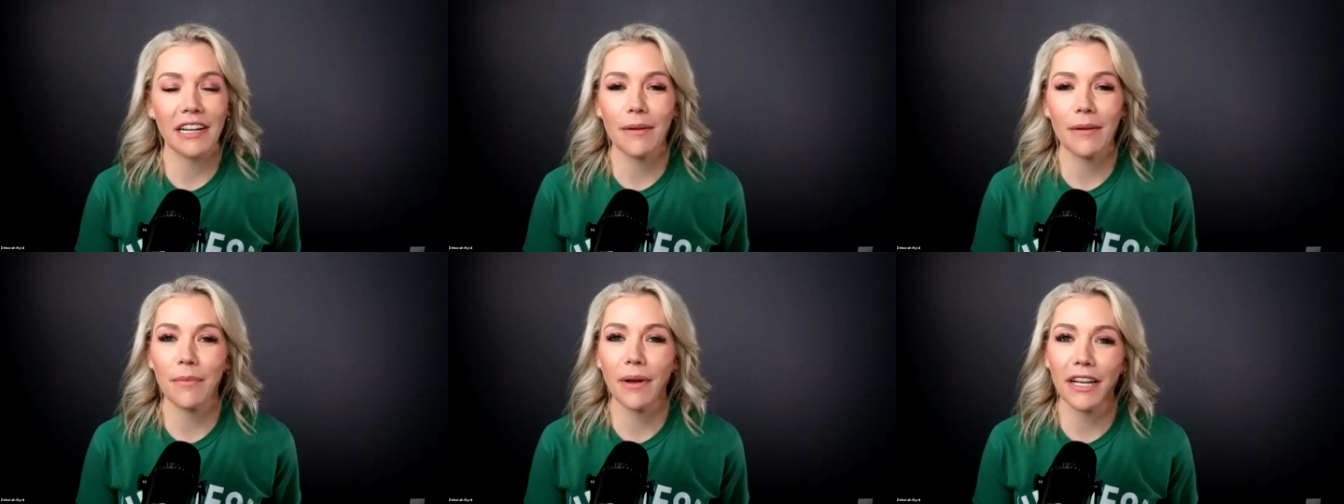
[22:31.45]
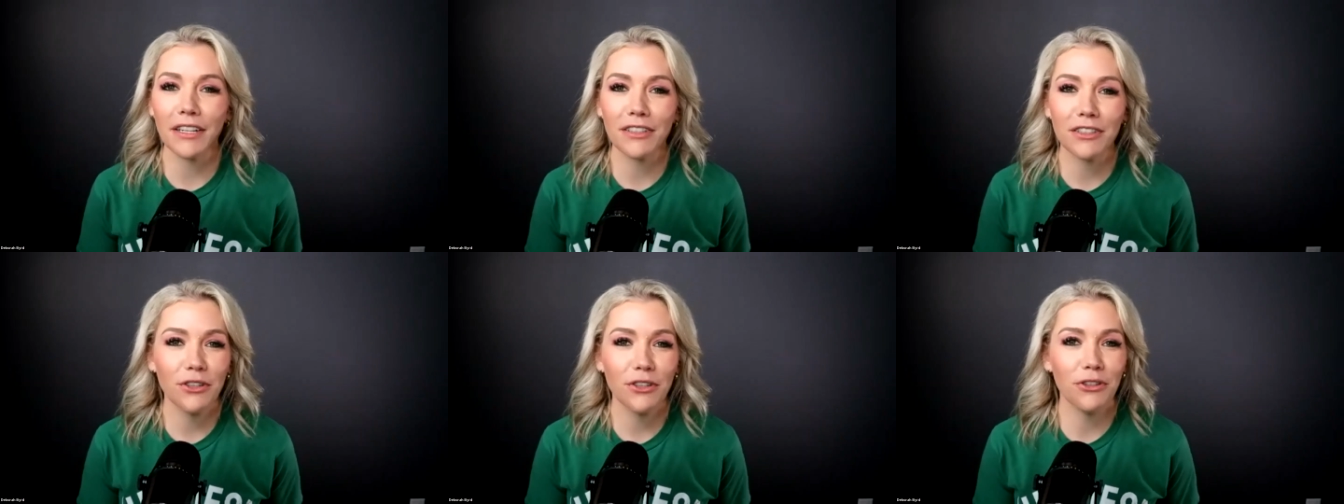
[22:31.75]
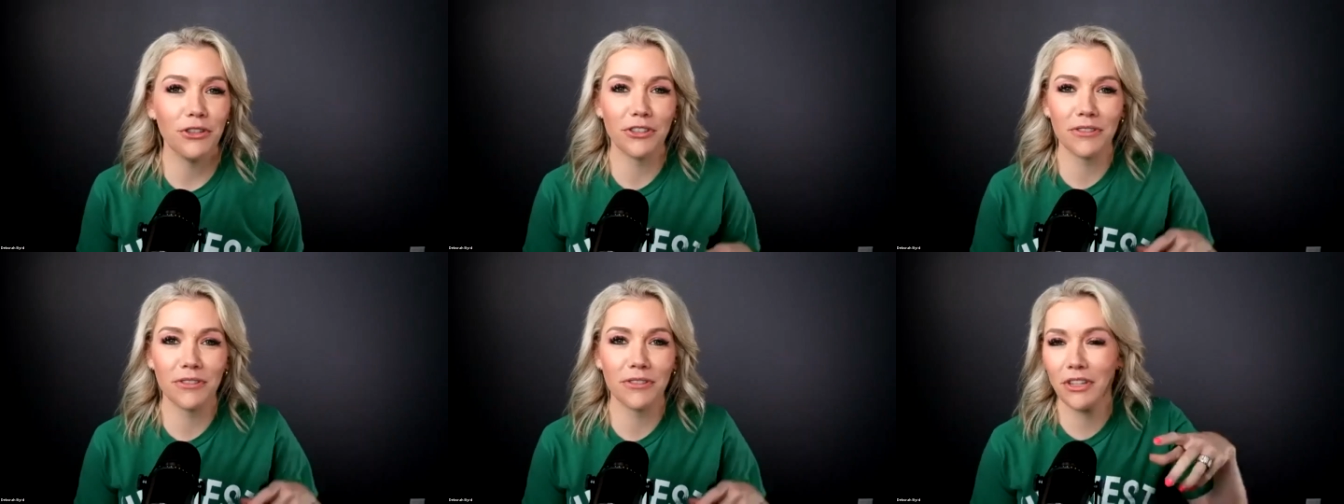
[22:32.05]
And I'm like,
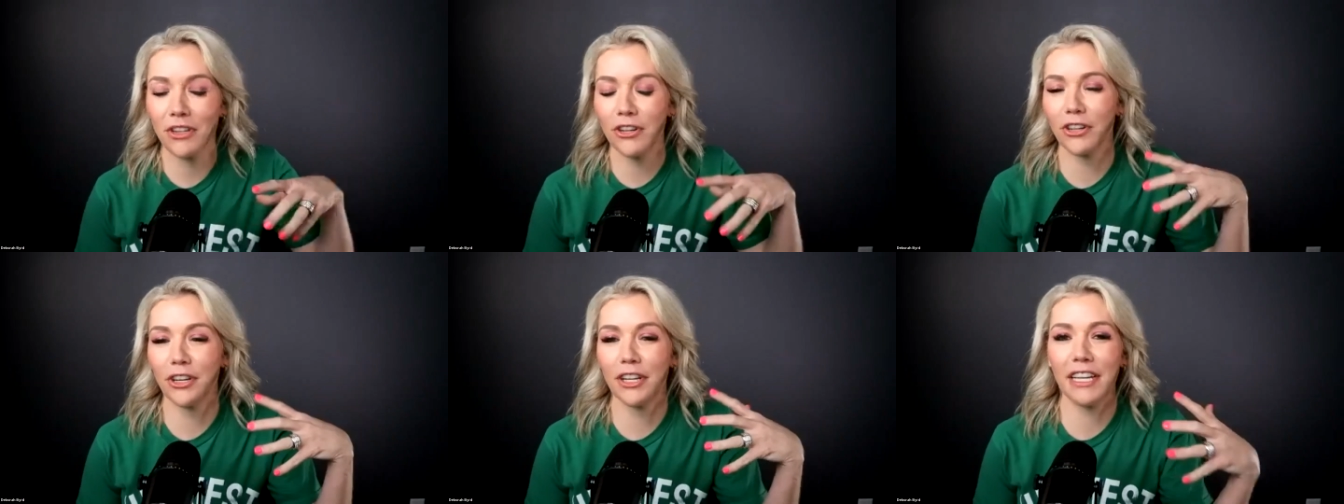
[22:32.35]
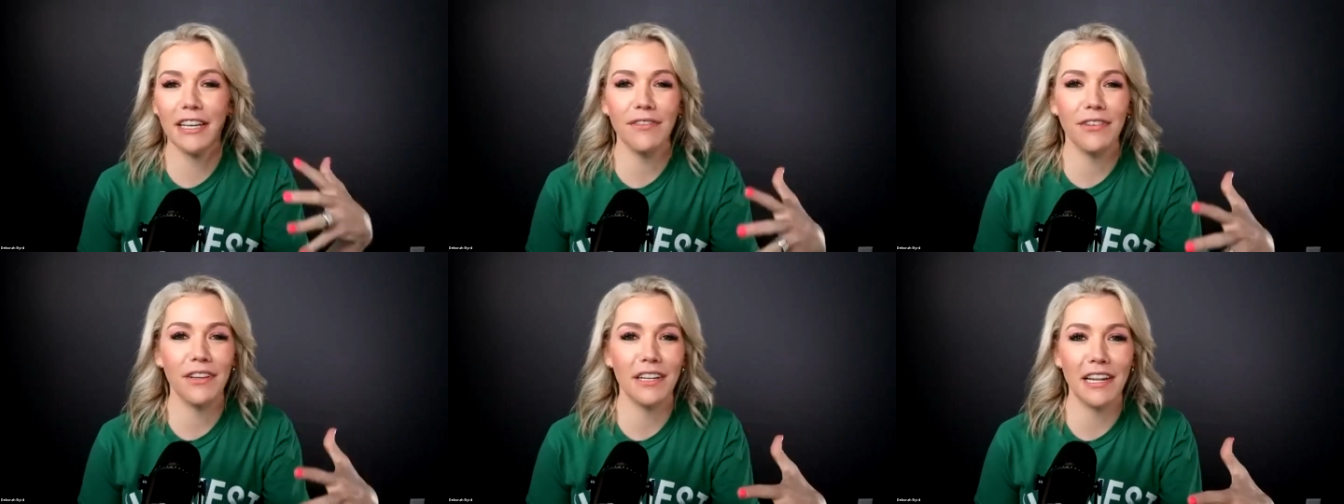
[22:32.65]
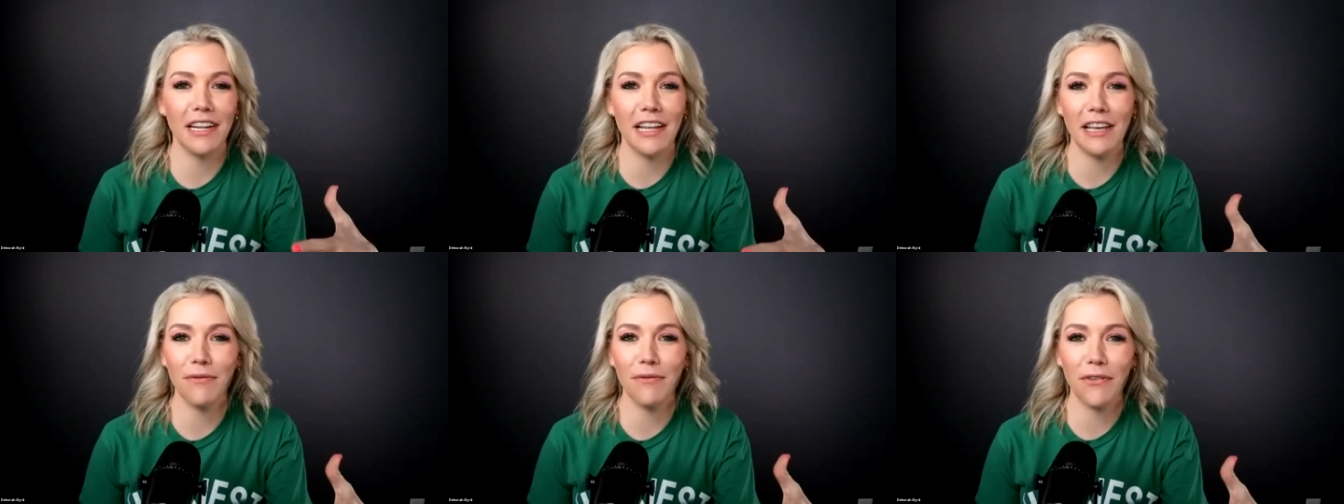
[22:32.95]
dude, you're you're
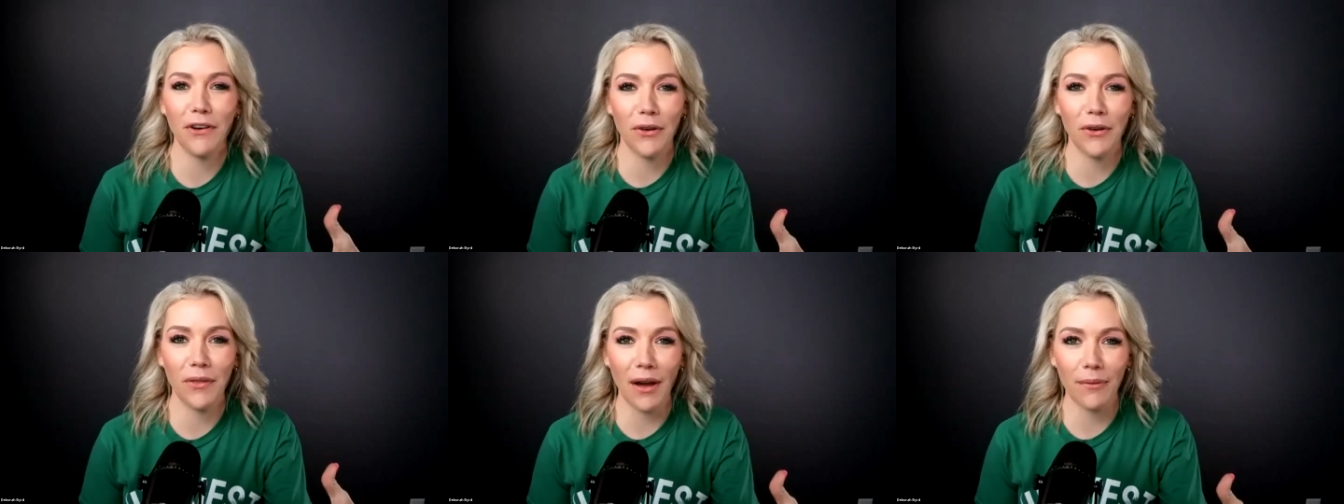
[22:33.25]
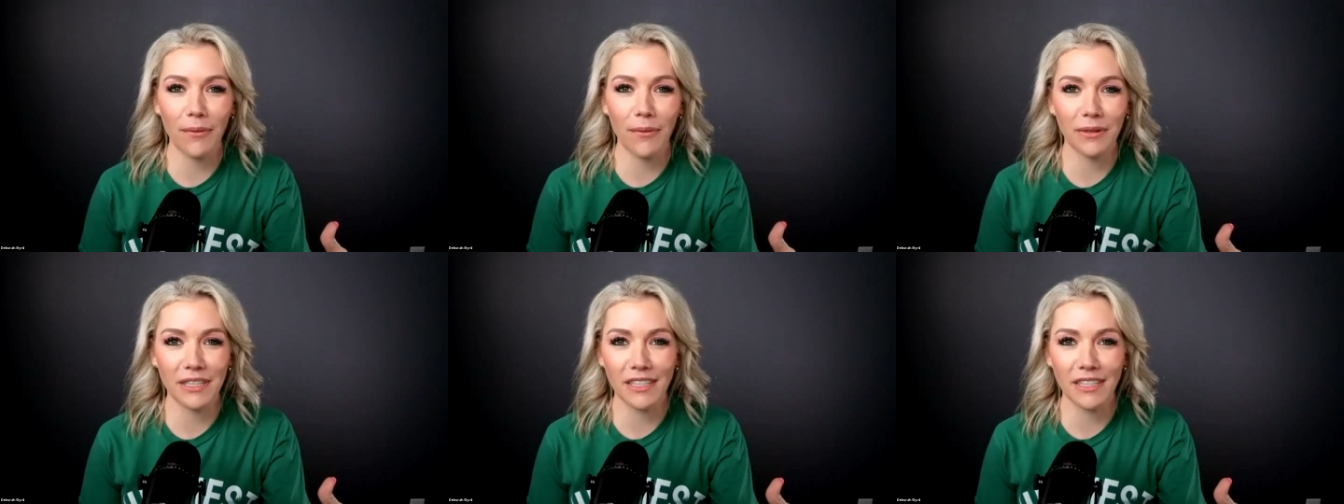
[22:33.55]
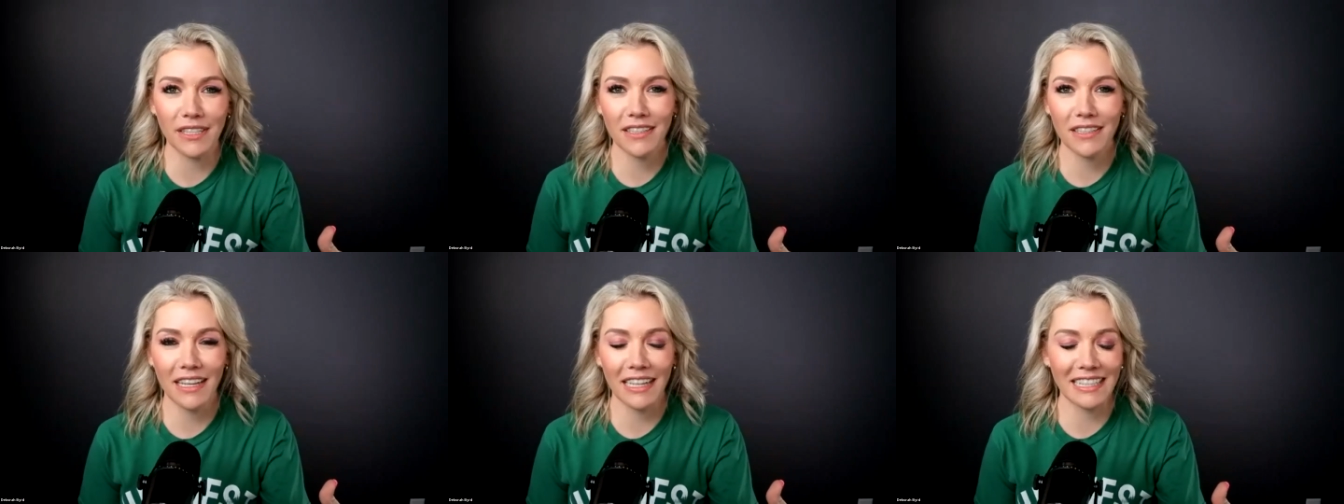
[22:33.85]
given info that was